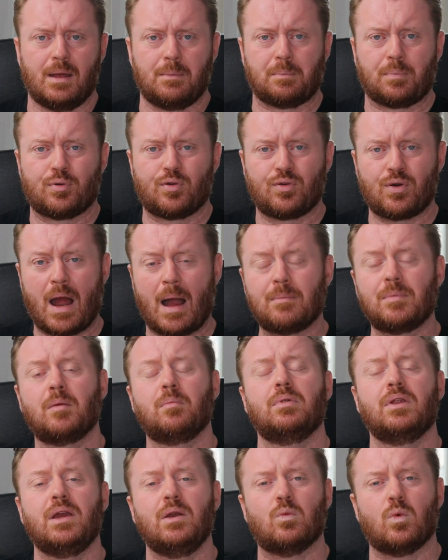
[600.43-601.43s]
that
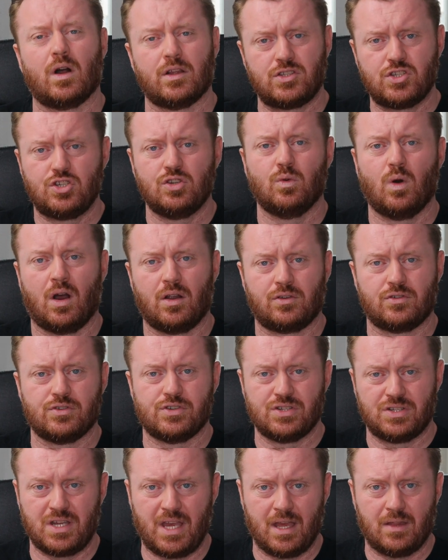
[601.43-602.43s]
probably once you
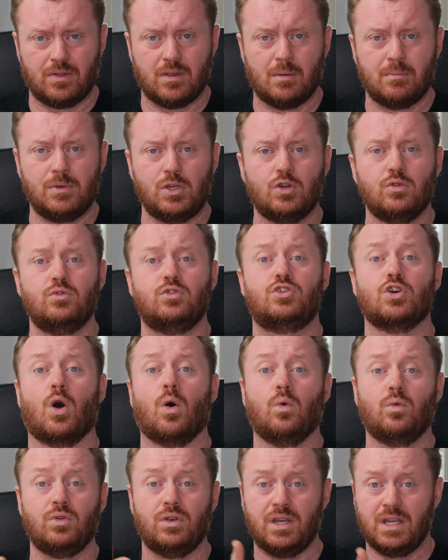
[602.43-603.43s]
understand them, you
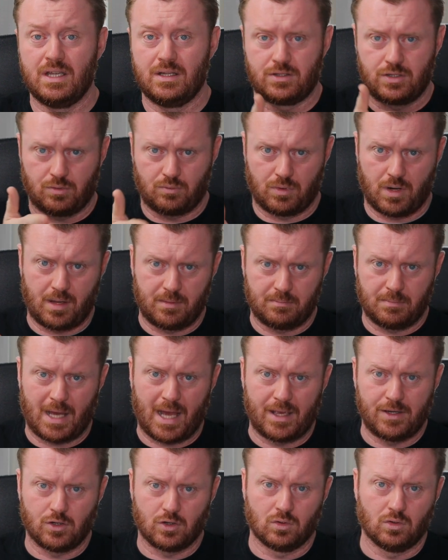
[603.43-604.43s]
don't need to run
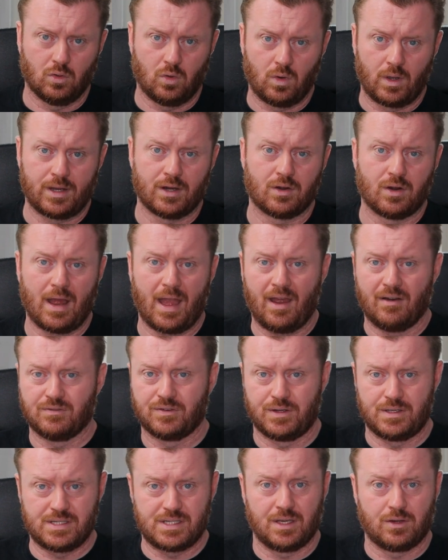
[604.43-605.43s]
by your lawyer
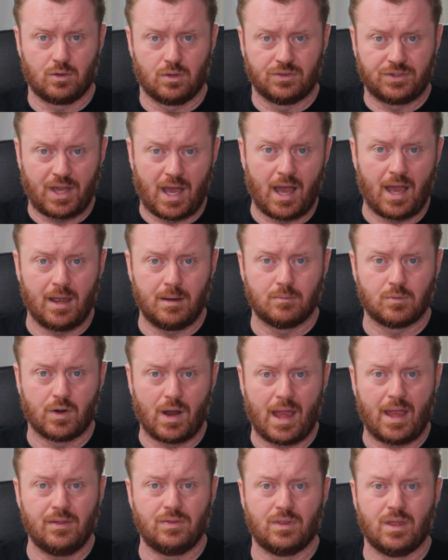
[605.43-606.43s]
every single time,
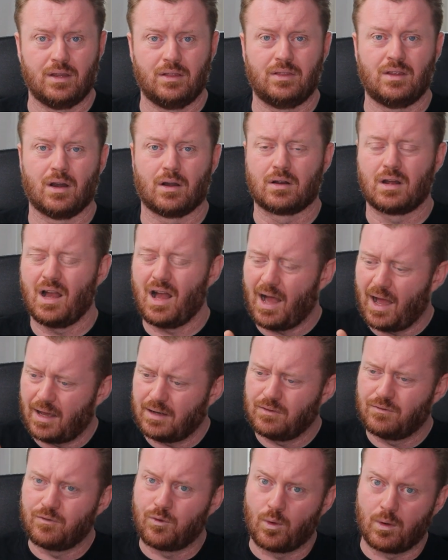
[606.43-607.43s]
right? That they're
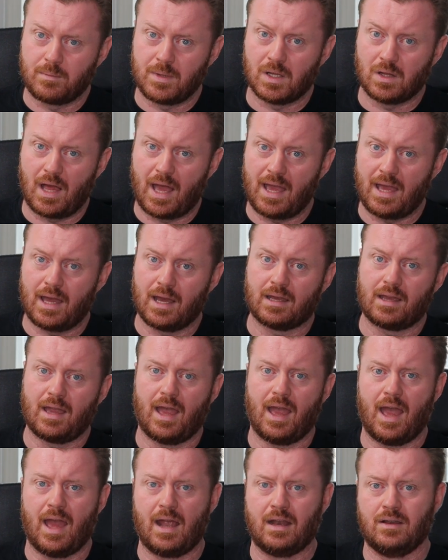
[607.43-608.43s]
kind of
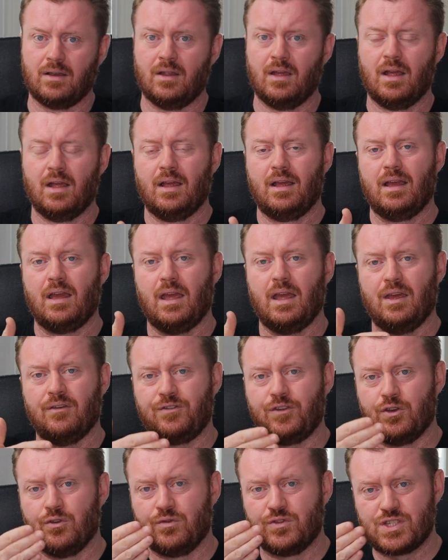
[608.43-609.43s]
formulaic, and
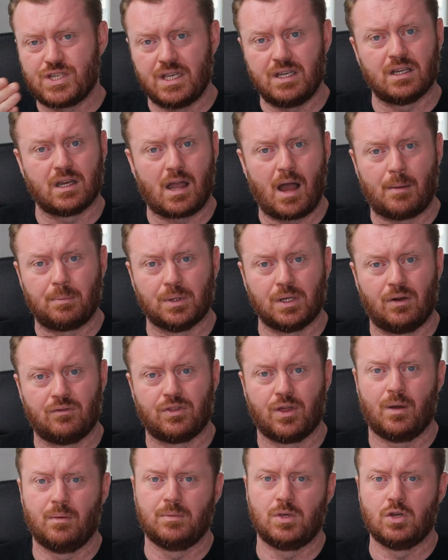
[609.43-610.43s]
if you've seen a couple
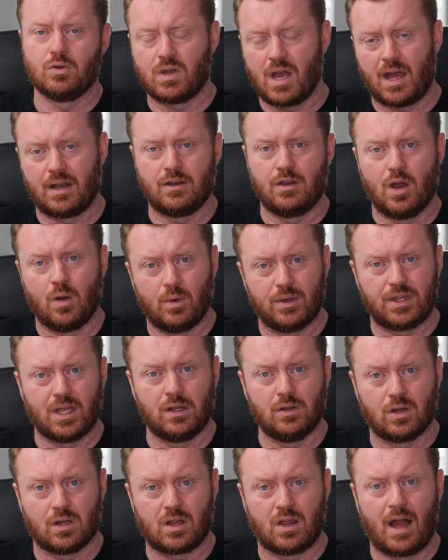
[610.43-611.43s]
of them, you kind of know what
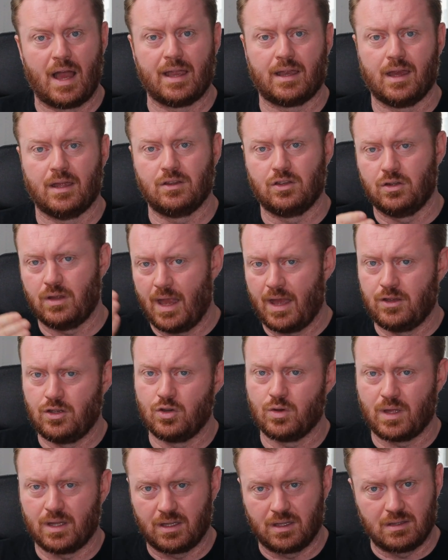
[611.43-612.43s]
they look like, and, and
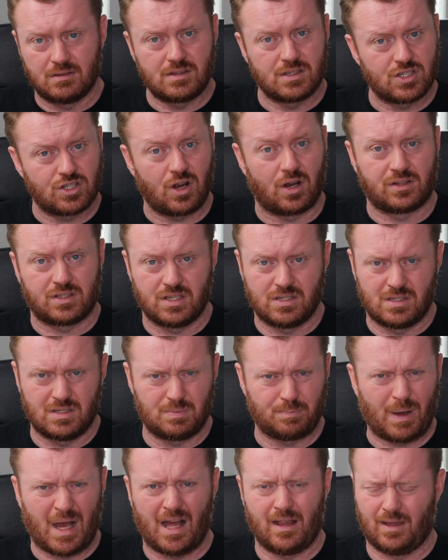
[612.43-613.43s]
you can start to
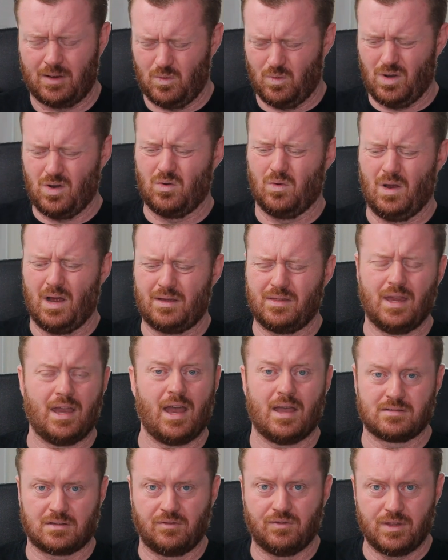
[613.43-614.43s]
spot like, whoa, why are they
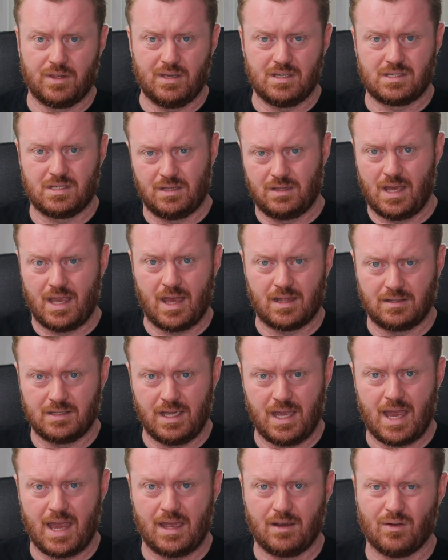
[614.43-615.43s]
asking for this in the N
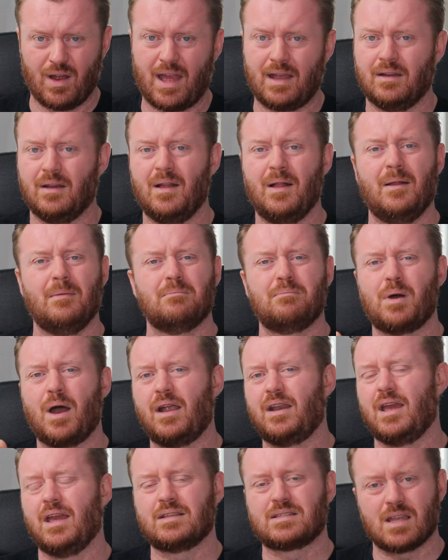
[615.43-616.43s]
D A, right?
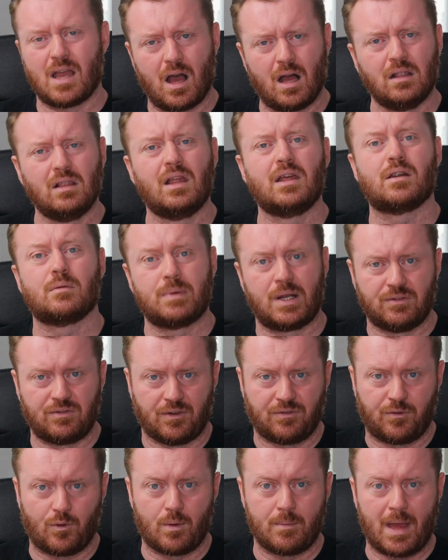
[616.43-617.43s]
But it's a little bit of
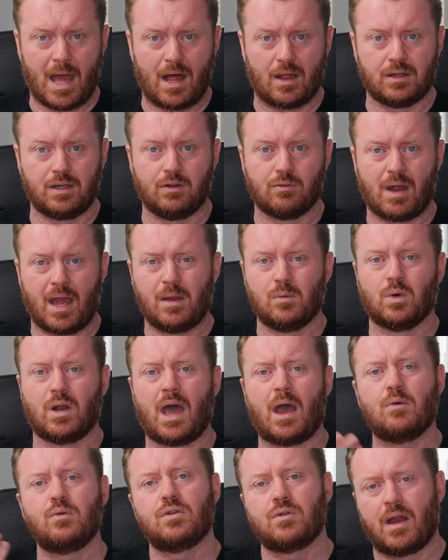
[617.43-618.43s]
a formality, right? What
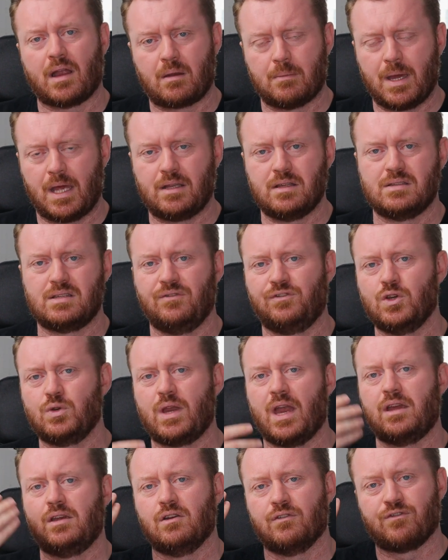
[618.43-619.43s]
I would recommend is if you
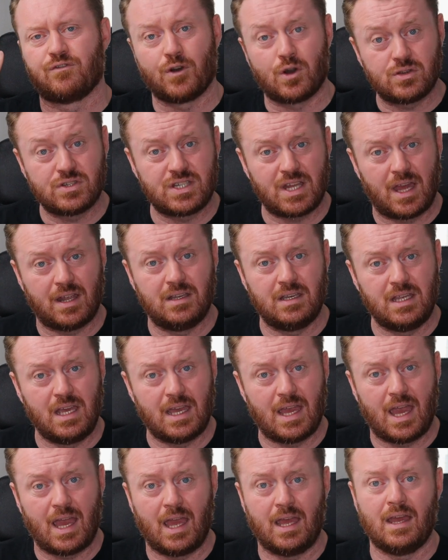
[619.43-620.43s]
get your first N
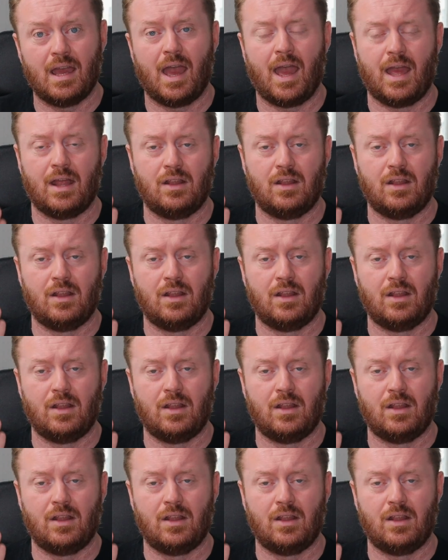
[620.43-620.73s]
D A